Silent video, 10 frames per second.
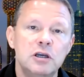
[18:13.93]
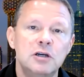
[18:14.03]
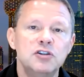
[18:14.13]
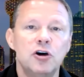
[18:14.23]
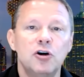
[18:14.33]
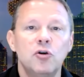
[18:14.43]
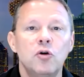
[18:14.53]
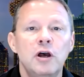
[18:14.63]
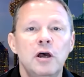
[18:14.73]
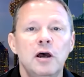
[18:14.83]

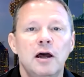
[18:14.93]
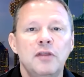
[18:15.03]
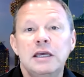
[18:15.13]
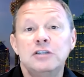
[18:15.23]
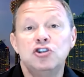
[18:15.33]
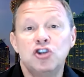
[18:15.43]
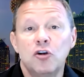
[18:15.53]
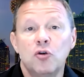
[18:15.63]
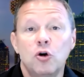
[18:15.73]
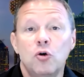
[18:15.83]
So I think in
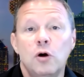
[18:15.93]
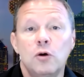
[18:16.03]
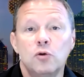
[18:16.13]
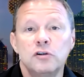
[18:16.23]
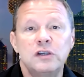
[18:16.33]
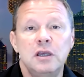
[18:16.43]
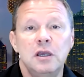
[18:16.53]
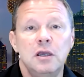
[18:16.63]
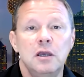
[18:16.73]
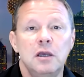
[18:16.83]
general, what we're
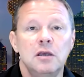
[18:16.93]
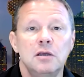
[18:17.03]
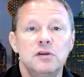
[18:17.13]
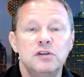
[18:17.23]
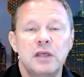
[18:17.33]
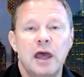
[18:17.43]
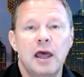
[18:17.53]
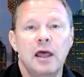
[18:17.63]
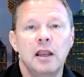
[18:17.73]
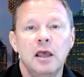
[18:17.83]
seeing is
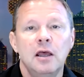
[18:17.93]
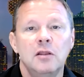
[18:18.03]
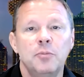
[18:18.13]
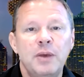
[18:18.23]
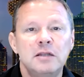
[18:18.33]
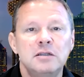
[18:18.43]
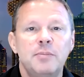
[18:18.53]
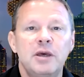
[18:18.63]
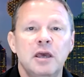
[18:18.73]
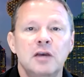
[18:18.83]
that the
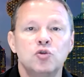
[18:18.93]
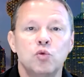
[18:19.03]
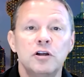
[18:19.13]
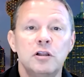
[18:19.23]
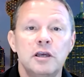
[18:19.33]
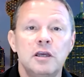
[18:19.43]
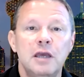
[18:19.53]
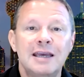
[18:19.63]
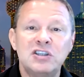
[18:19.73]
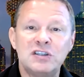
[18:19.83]
pandemic has
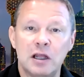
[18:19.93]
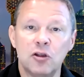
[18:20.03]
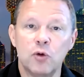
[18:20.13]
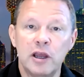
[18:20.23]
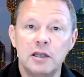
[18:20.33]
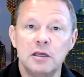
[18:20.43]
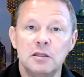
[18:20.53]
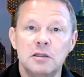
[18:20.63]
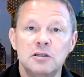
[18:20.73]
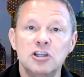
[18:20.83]
really
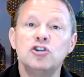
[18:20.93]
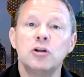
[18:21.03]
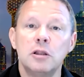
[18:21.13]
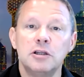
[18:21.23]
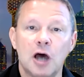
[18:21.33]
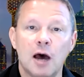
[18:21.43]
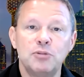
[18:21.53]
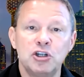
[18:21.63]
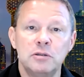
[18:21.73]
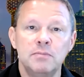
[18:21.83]
accelerated the digital
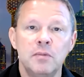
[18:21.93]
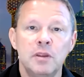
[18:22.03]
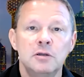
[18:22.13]
adoption.